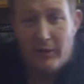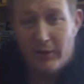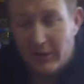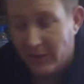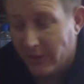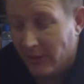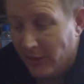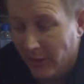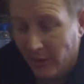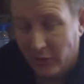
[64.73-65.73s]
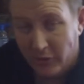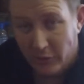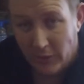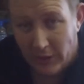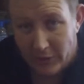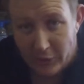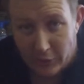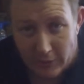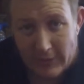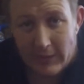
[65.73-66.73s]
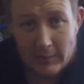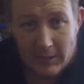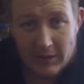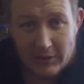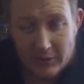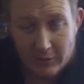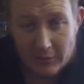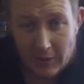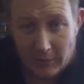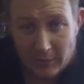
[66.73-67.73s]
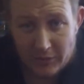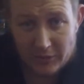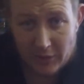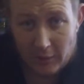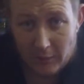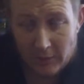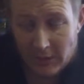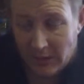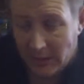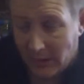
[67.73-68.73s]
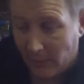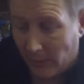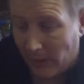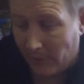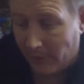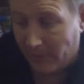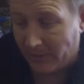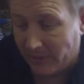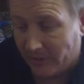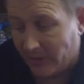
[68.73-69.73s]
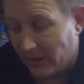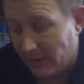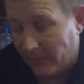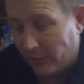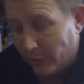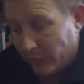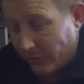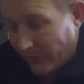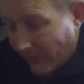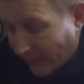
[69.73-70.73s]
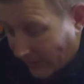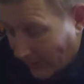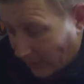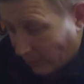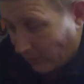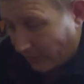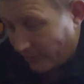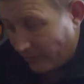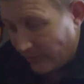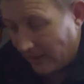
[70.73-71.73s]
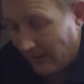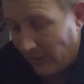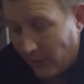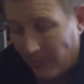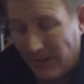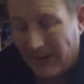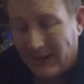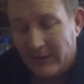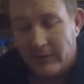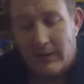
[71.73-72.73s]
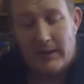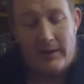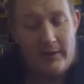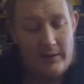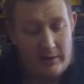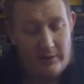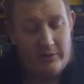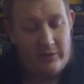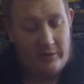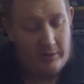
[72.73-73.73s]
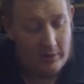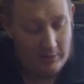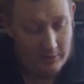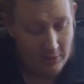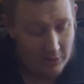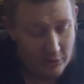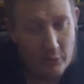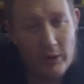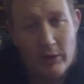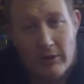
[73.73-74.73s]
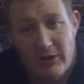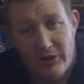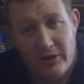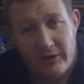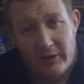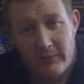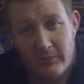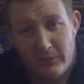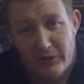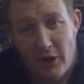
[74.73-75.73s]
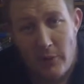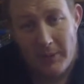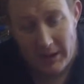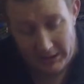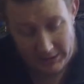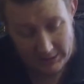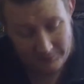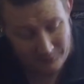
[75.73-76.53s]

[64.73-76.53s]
to need to uh, to correctly mount your um, your scope. And one of the best um, tools I've ever come across uh, on the market today is the uh, the Wheeler Engineering scope mounting kit.